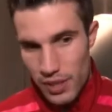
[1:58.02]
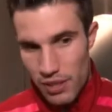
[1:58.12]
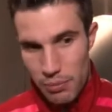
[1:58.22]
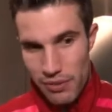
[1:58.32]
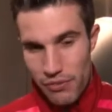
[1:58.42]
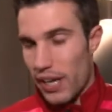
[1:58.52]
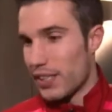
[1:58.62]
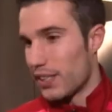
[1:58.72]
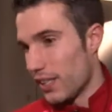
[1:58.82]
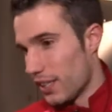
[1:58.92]
they've been
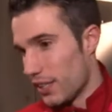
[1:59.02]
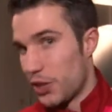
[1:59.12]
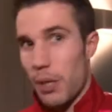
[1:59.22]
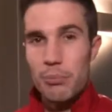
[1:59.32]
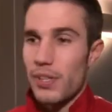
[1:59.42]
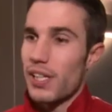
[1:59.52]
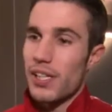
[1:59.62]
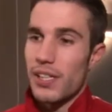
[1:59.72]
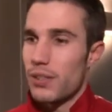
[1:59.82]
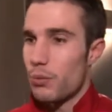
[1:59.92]
fighting and
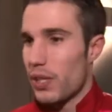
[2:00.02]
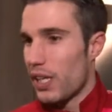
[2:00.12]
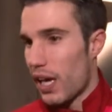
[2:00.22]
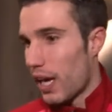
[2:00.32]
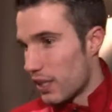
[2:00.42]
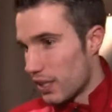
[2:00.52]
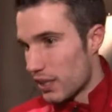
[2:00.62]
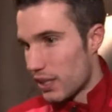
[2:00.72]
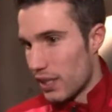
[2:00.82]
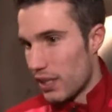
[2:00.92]
jumping and winning
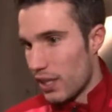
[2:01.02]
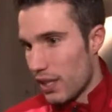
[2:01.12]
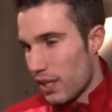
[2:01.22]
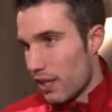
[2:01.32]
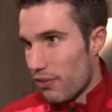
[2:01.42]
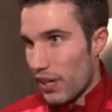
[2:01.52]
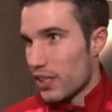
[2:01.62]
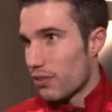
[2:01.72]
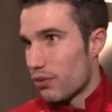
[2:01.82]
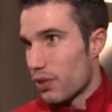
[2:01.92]
headers and
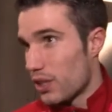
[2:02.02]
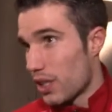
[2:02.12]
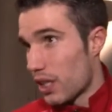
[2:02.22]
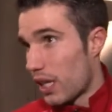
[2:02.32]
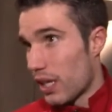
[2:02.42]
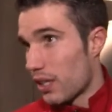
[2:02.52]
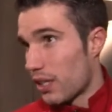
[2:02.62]
fighting for each other like